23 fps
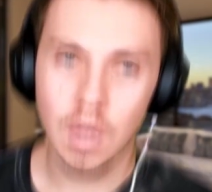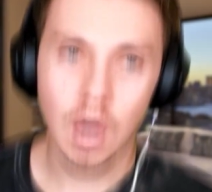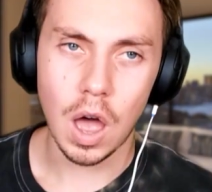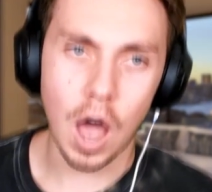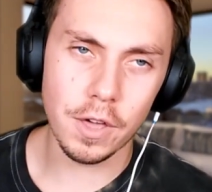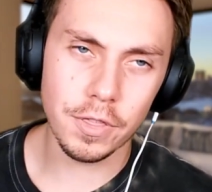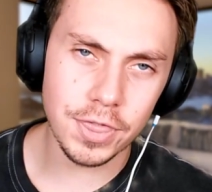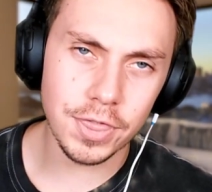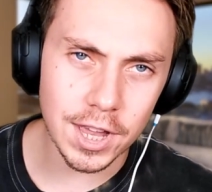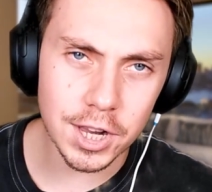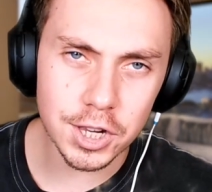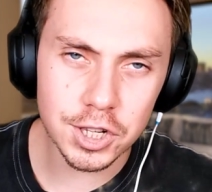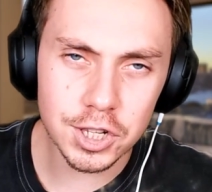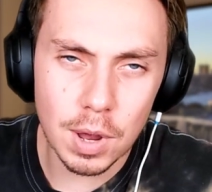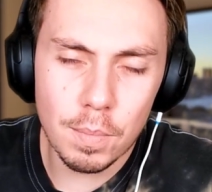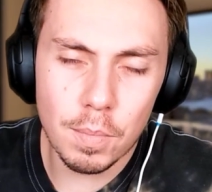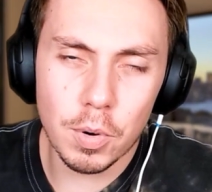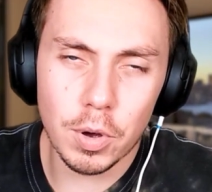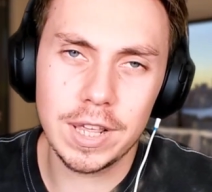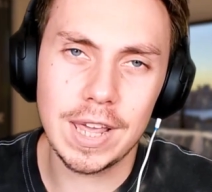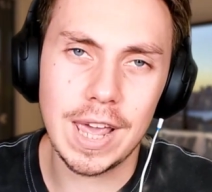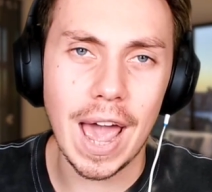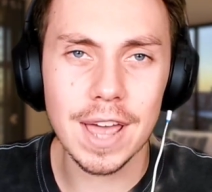I think
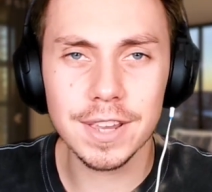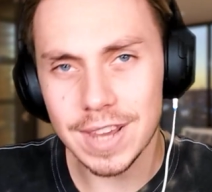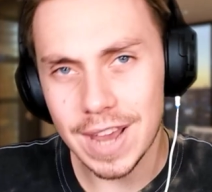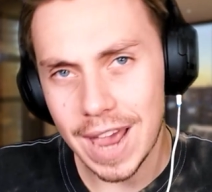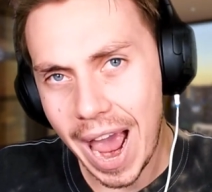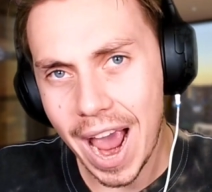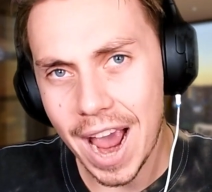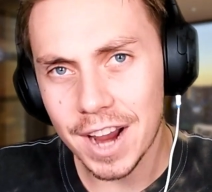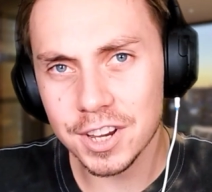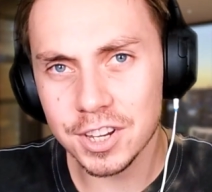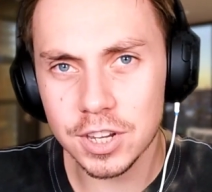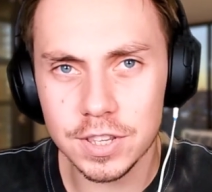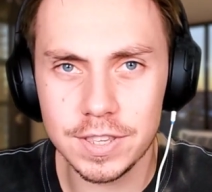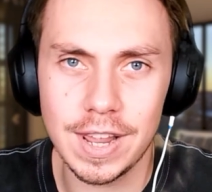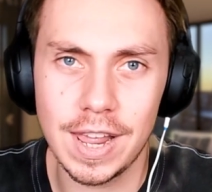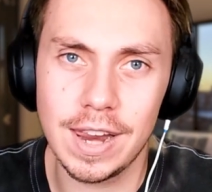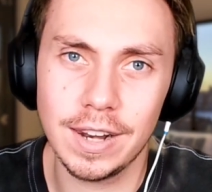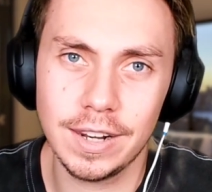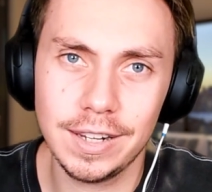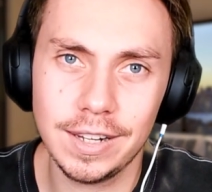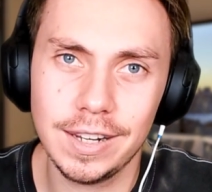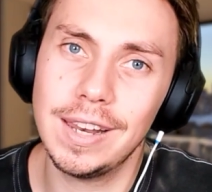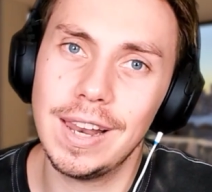somebody has
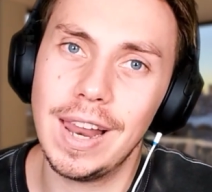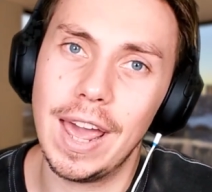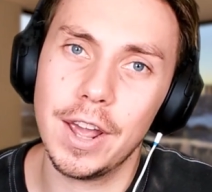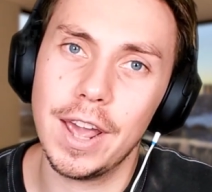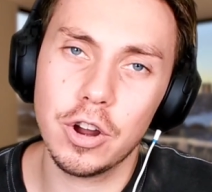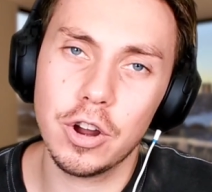accidentally let